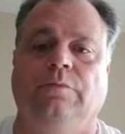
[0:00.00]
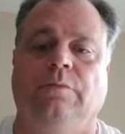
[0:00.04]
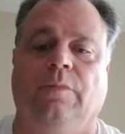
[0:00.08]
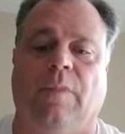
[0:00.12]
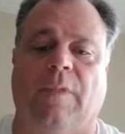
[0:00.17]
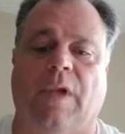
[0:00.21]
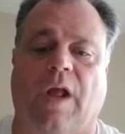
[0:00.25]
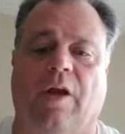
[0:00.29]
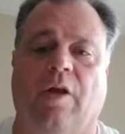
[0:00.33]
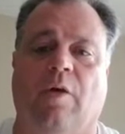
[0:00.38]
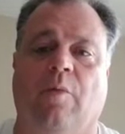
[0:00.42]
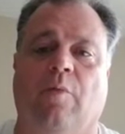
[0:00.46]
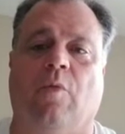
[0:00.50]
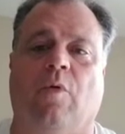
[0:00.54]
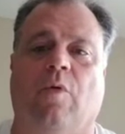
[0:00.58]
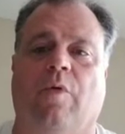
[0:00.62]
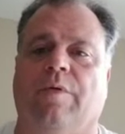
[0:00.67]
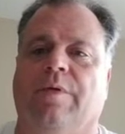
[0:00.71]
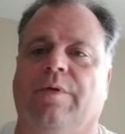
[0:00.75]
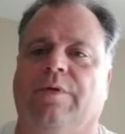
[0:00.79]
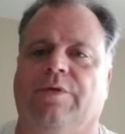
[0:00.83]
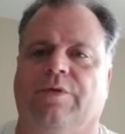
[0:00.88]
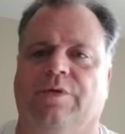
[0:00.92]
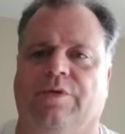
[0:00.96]
I go more
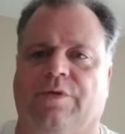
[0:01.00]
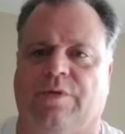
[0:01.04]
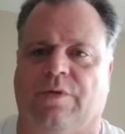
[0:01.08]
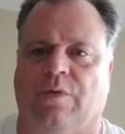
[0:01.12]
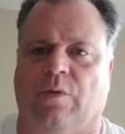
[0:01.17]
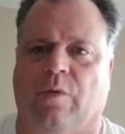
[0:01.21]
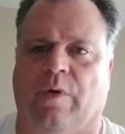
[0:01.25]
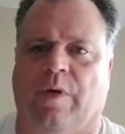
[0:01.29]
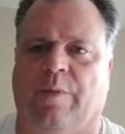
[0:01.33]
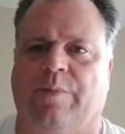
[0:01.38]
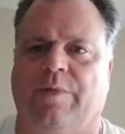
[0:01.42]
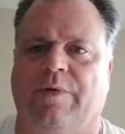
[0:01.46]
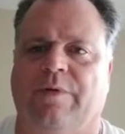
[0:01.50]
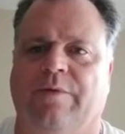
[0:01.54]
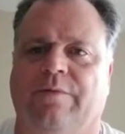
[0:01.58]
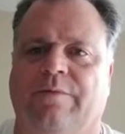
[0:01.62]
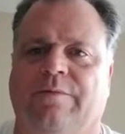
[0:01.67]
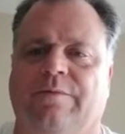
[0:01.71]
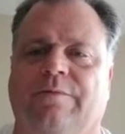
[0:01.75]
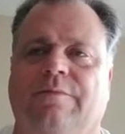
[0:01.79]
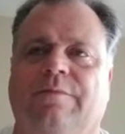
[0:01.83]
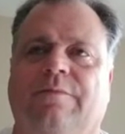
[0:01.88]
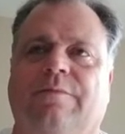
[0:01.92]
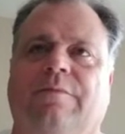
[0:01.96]
than just the weapon.
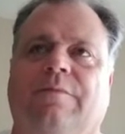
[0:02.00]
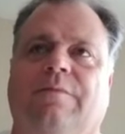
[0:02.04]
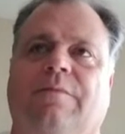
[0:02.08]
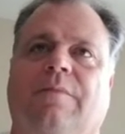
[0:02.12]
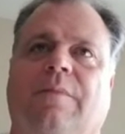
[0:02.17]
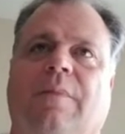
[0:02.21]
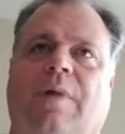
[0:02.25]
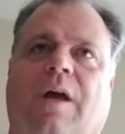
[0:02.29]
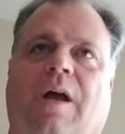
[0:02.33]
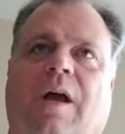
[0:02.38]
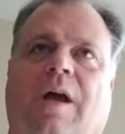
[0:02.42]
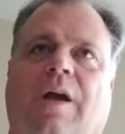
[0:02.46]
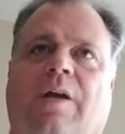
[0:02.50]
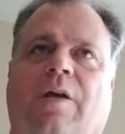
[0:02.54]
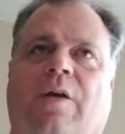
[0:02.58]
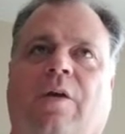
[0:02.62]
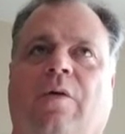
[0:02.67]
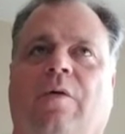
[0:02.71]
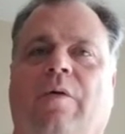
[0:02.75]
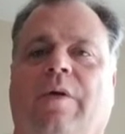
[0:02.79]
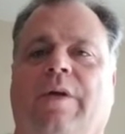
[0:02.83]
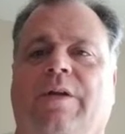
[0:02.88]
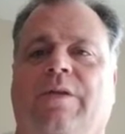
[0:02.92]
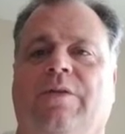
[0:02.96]
I
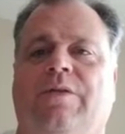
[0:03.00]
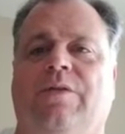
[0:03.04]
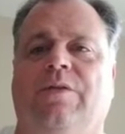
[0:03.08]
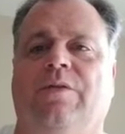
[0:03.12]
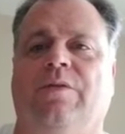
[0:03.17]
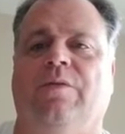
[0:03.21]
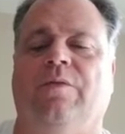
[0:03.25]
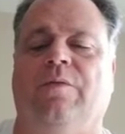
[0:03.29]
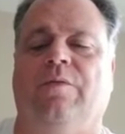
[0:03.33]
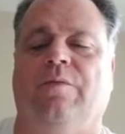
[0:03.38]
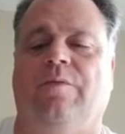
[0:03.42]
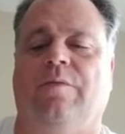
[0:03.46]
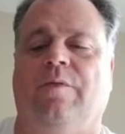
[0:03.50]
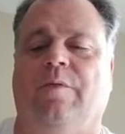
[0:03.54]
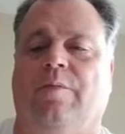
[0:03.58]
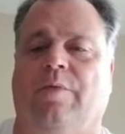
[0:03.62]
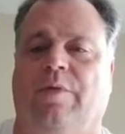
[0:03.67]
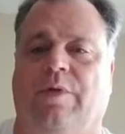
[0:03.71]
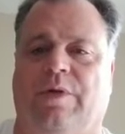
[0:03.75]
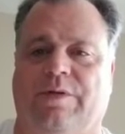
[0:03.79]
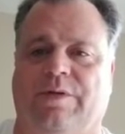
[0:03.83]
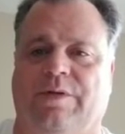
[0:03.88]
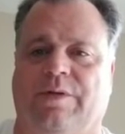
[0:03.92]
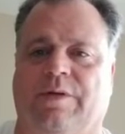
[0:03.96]
go into the
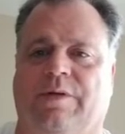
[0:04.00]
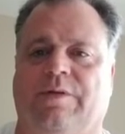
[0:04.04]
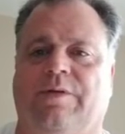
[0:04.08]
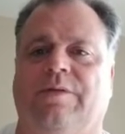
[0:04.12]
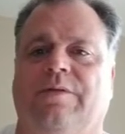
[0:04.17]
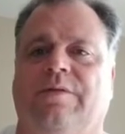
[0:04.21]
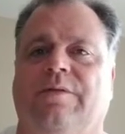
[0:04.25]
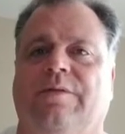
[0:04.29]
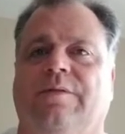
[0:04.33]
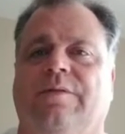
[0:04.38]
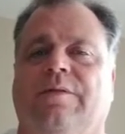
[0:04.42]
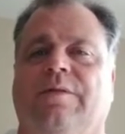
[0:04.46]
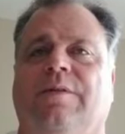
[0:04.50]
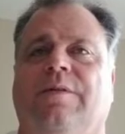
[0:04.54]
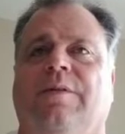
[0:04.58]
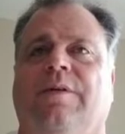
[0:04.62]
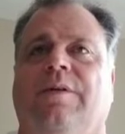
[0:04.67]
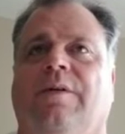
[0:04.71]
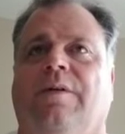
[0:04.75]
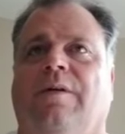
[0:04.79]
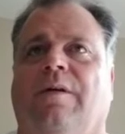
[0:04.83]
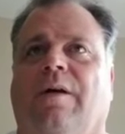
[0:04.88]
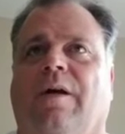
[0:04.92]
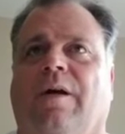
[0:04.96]
ballistics.
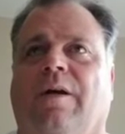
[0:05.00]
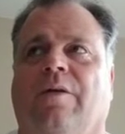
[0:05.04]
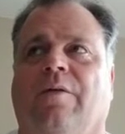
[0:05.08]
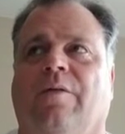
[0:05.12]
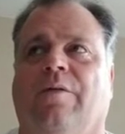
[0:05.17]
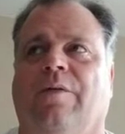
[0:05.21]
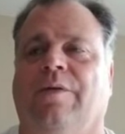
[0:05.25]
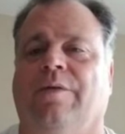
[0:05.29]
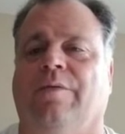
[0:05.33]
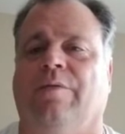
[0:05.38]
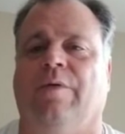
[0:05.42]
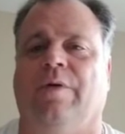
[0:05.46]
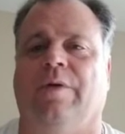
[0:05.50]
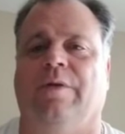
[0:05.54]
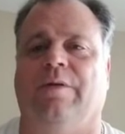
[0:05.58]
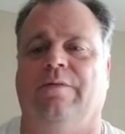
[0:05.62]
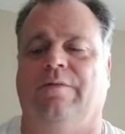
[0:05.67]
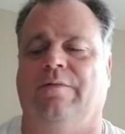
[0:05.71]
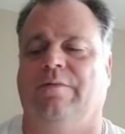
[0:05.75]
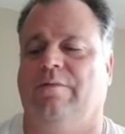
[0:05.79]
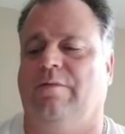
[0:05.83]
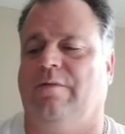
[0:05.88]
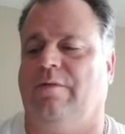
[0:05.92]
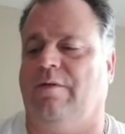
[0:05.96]
I go into what
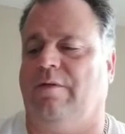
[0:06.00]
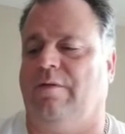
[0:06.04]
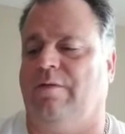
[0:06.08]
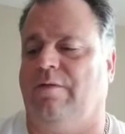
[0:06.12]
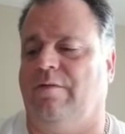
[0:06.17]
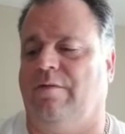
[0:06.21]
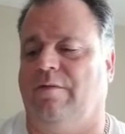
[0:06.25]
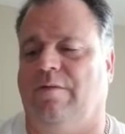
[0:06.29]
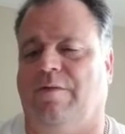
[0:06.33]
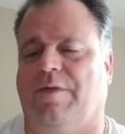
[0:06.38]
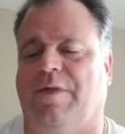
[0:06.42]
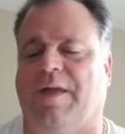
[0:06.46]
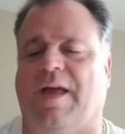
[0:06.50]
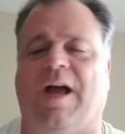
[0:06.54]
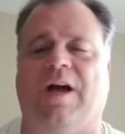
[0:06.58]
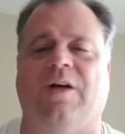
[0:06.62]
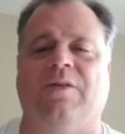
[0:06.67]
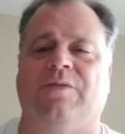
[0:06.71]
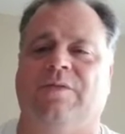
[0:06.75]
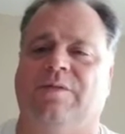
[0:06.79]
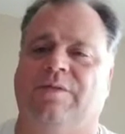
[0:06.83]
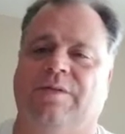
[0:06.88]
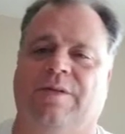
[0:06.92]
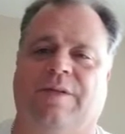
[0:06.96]

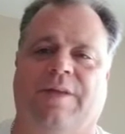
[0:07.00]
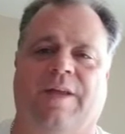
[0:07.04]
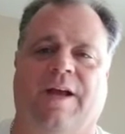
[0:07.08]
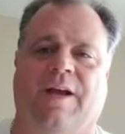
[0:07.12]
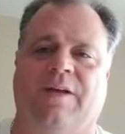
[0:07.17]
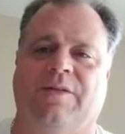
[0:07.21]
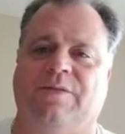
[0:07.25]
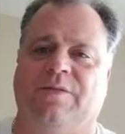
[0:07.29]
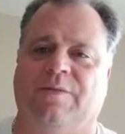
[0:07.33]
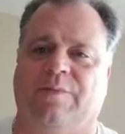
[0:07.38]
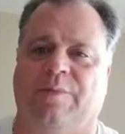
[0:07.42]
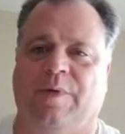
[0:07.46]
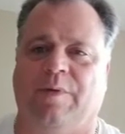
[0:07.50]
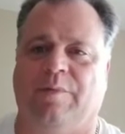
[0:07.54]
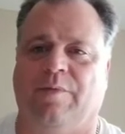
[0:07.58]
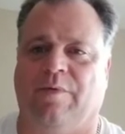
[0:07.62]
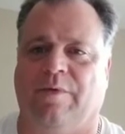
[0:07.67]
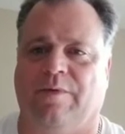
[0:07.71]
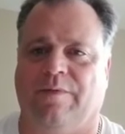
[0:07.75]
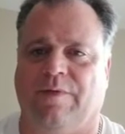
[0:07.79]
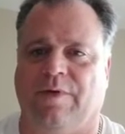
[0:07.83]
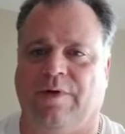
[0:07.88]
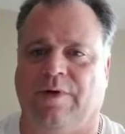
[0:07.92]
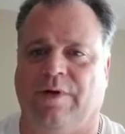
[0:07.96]
thousands and thousands of
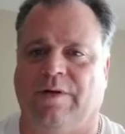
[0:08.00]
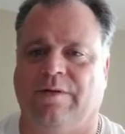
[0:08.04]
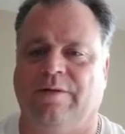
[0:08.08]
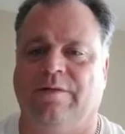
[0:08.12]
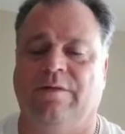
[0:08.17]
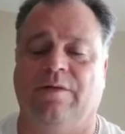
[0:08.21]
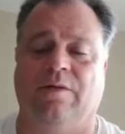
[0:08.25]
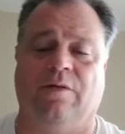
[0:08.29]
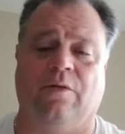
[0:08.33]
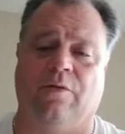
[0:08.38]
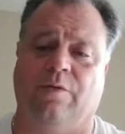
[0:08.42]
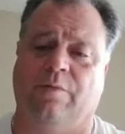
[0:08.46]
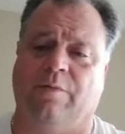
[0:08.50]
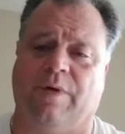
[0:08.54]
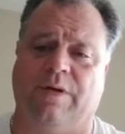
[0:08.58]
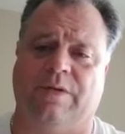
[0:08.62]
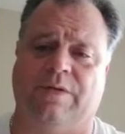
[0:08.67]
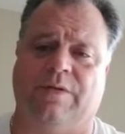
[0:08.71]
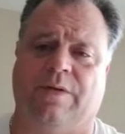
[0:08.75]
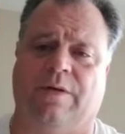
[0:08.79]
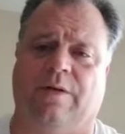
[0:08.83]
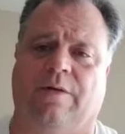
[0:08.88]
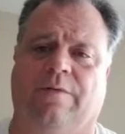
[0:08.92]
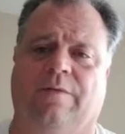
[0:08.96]
people have done, including
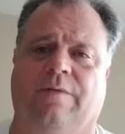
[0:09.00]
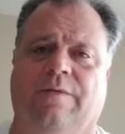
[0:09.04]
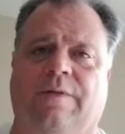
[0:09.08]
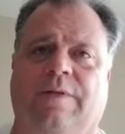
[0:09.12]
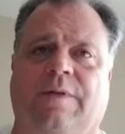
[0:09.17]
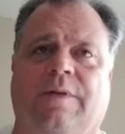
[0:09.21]
myself.